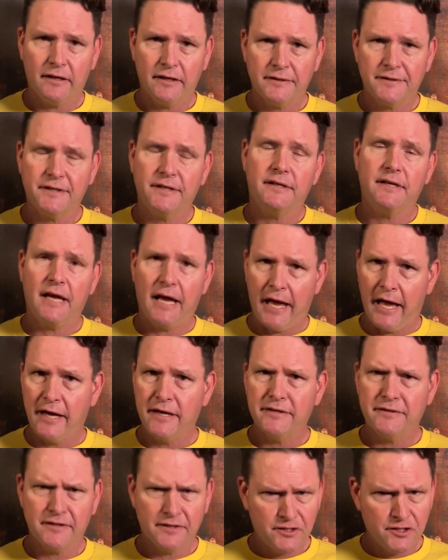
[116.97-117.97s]
I said, yeah.
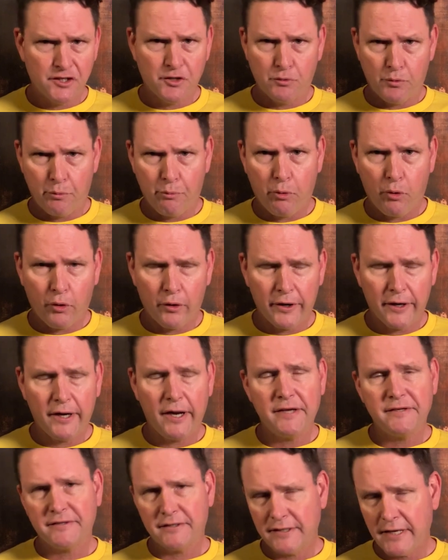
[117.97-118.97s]
He said, did you report it?
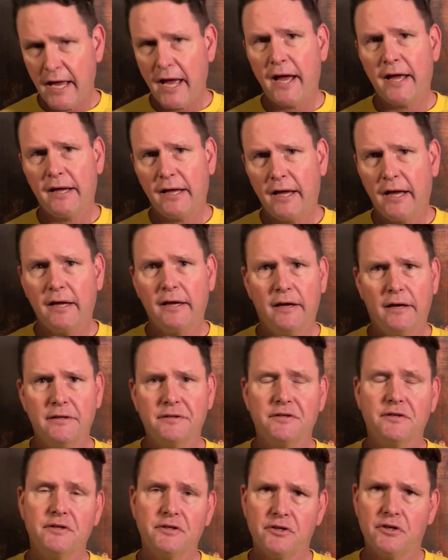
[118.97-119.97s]
I said, yeah,
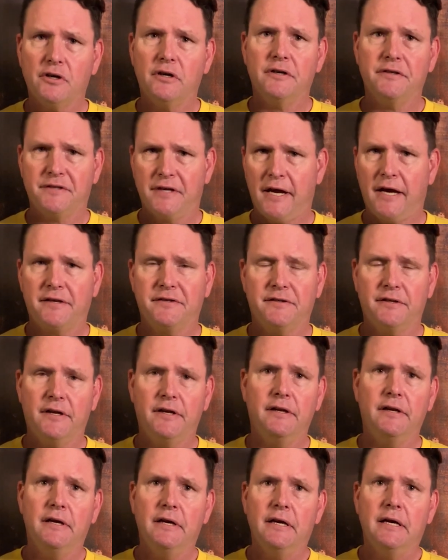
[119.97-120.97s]
it's an insurance accident.